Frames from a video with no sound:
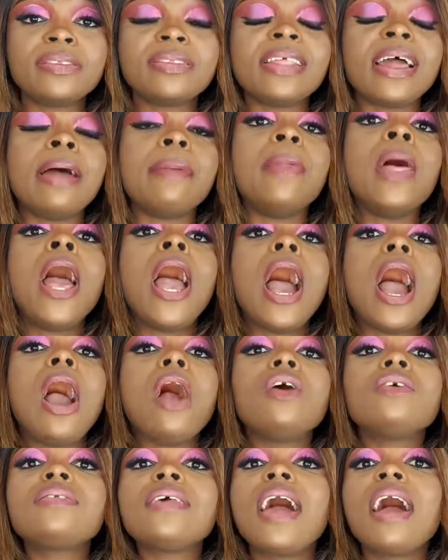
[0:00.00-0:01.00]
I also have
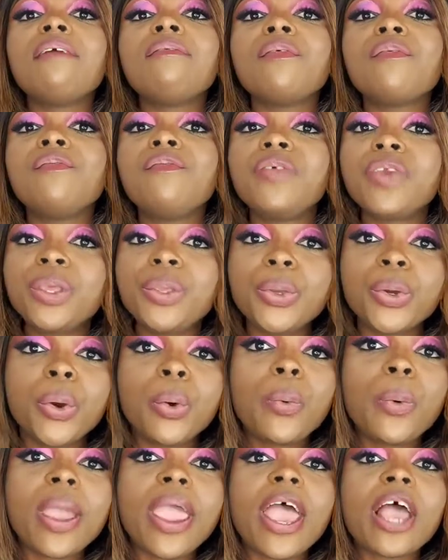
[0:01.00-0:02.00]
a video where I
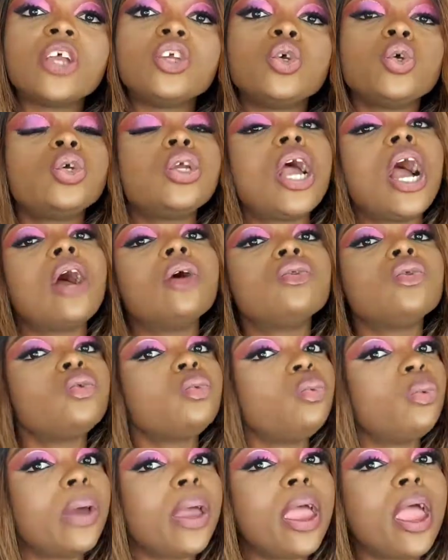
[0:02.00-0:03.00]
show you how to wear a
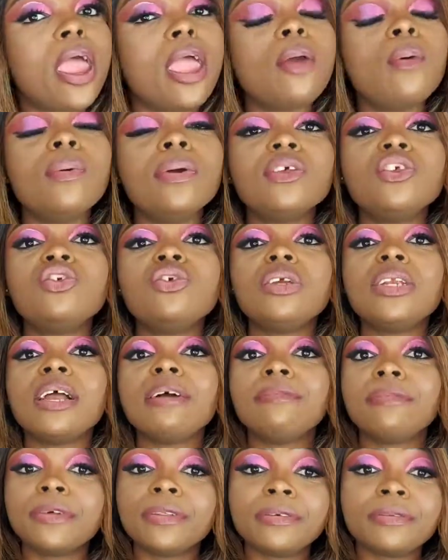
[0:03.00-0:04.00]
waist trainer for the
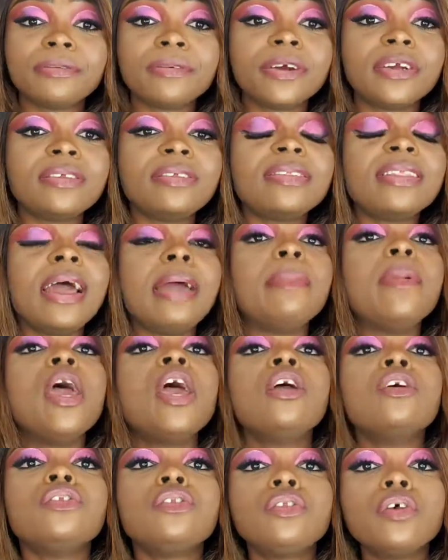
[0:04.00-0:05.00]
first time. So
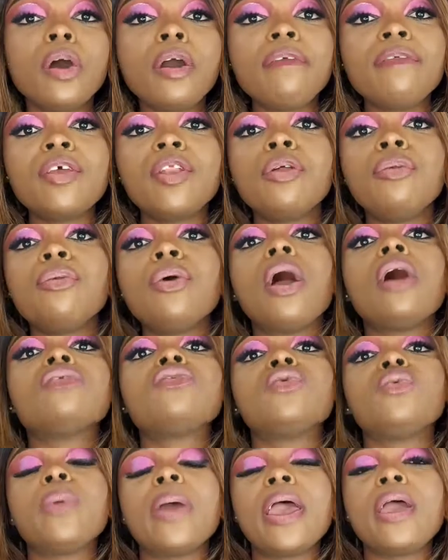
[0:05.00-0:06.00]
if you don't know how to wear a
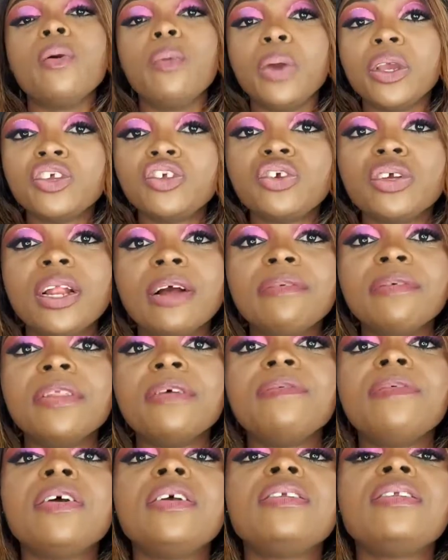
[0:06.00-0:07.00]
waist trainer for the first
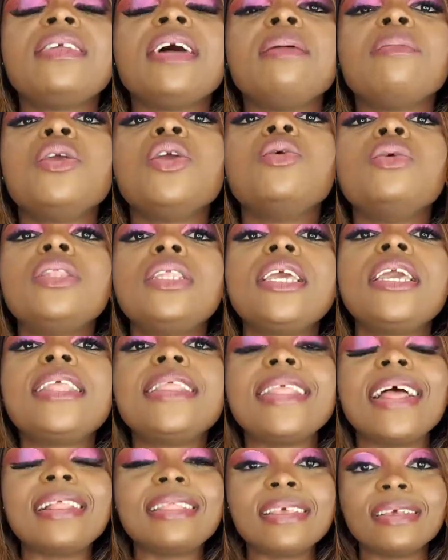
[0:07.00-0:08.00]
time, you would think that
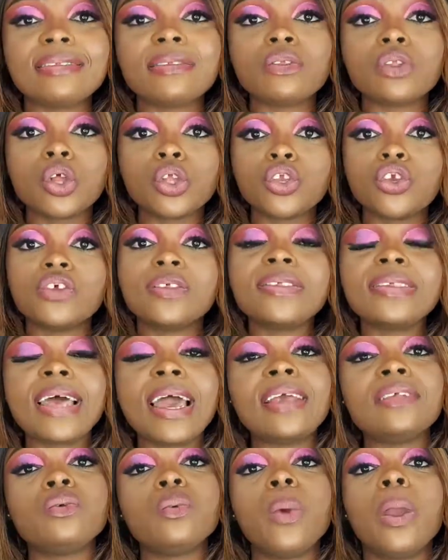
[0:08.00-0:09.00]
it's not your size,
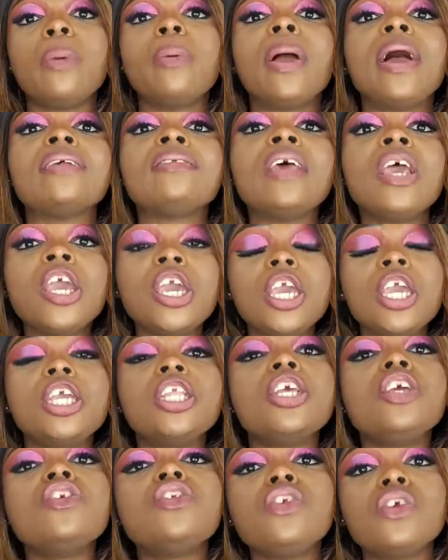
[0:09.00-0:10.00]
whereas it is your
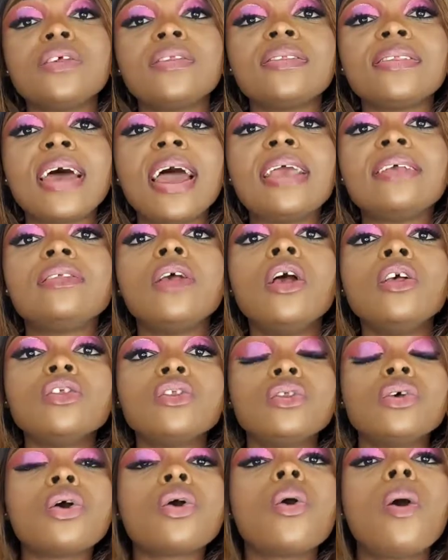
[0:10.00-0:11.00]
size. So go
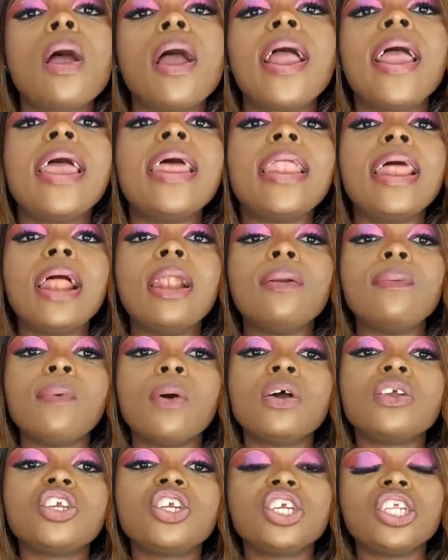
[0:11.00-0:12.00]
ahead and watch
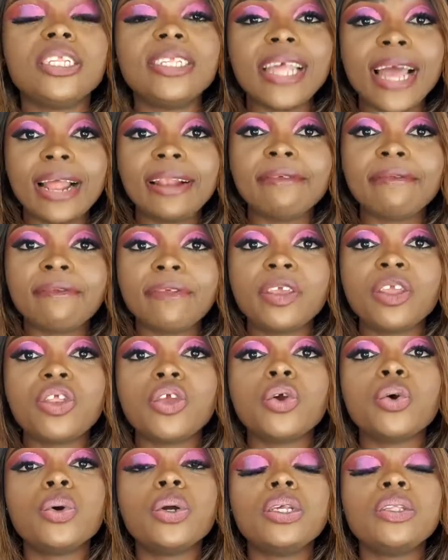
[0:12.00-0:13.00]
that video. It's
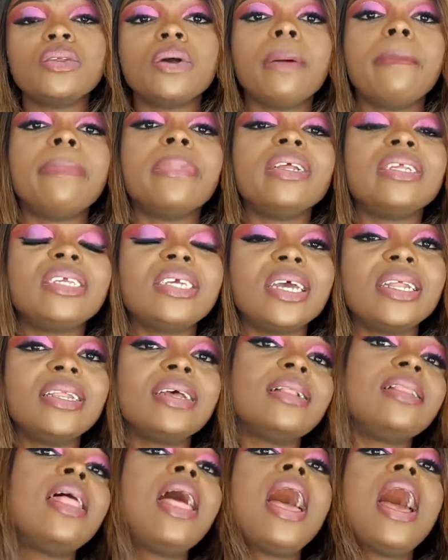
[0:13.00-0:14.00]
on my channel.
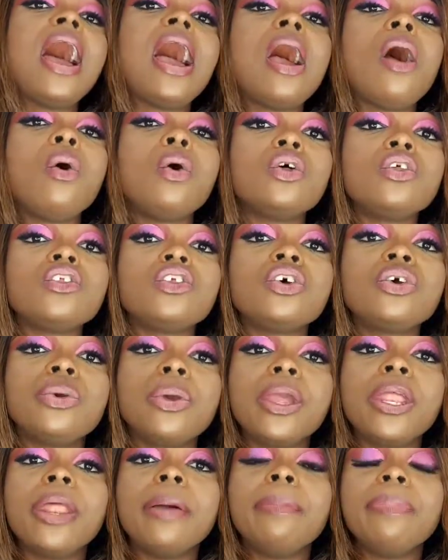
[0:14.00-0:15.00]
I'll also create a
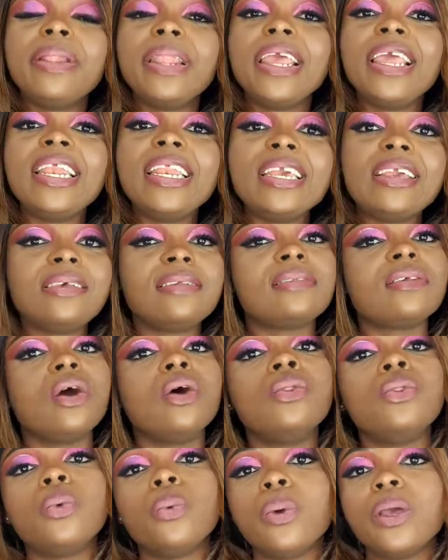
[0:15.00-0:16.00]
playlist on the waist
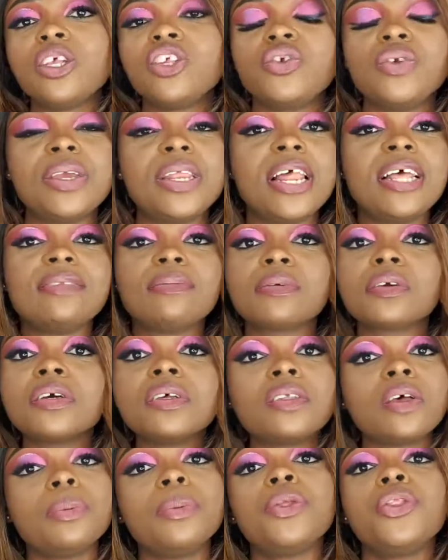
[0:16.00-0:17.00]
trainers because I'll be
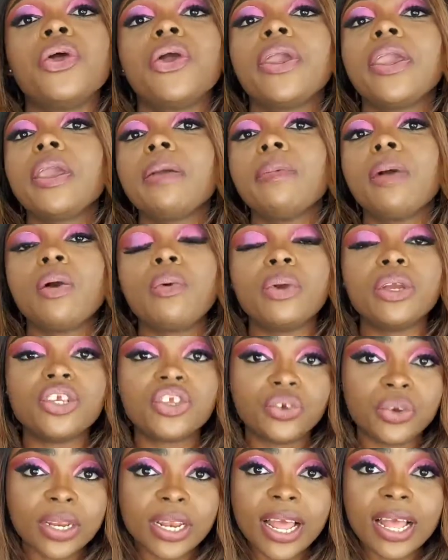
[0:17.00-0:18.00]
talking about waist trainers
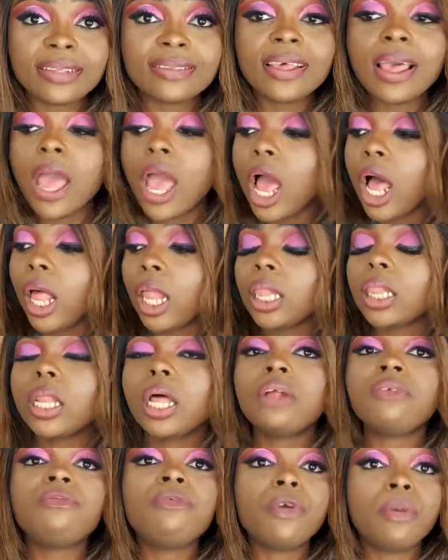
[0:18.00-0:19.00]
a lot from
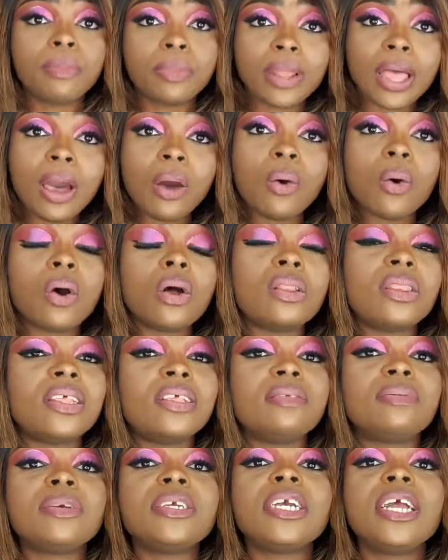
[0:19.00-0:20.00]
now on, especially
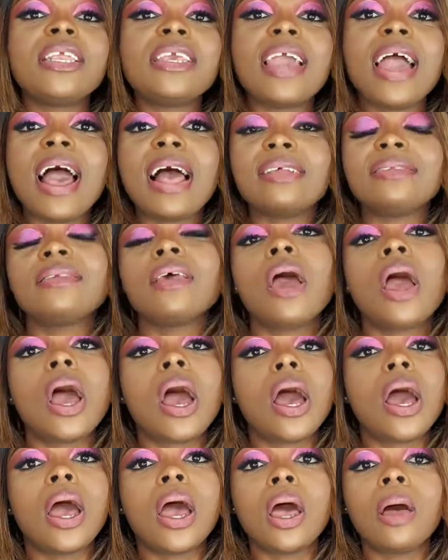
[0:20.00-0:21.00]
as uh,
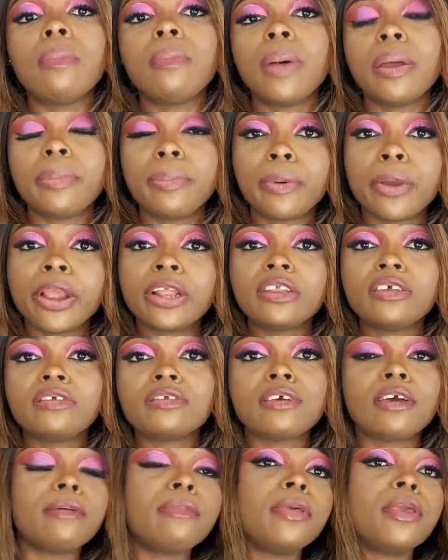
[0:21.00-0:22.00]
my brand is coming
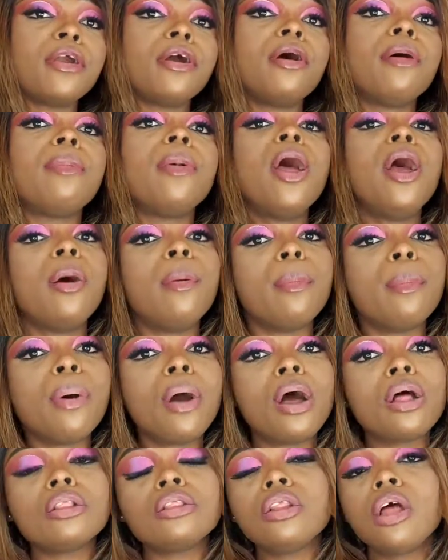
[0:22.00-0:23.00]
up. But
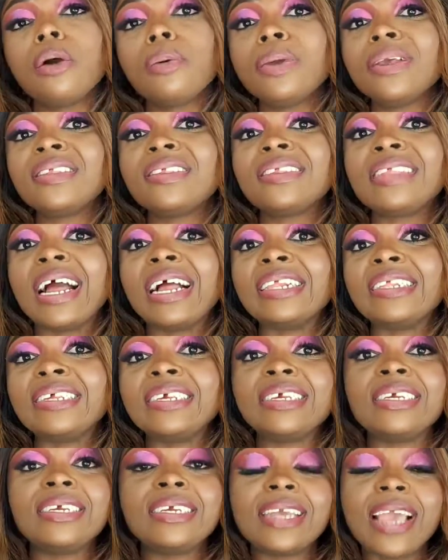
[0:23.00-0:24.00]
notwithstanding,
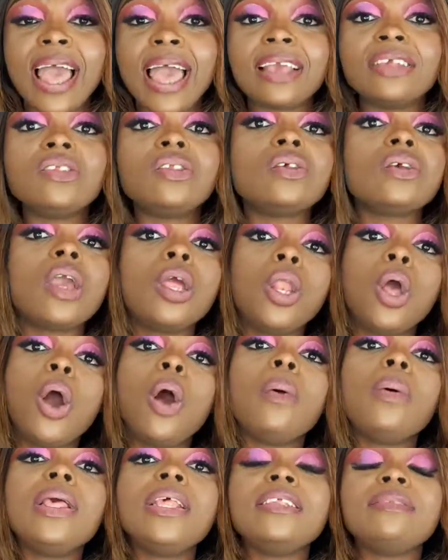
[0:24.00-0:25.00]
guys, you can always
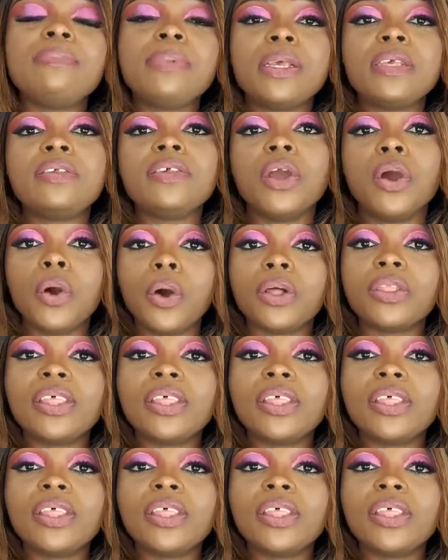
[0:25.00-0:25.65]
place your orders.